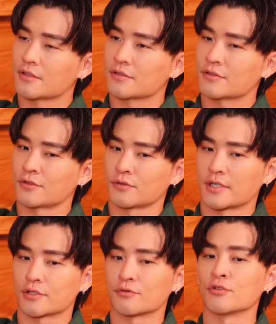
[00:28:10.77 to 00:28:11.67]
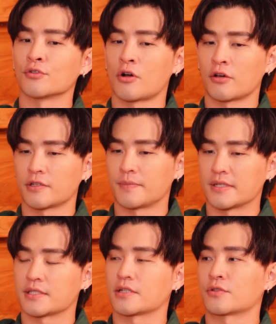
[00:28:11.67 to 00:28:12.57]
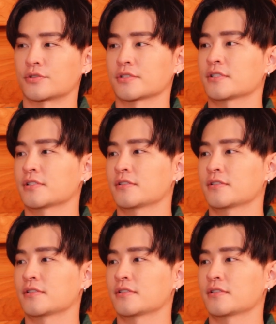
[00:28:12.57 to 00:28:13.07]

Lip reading: So like you know all the basic chords.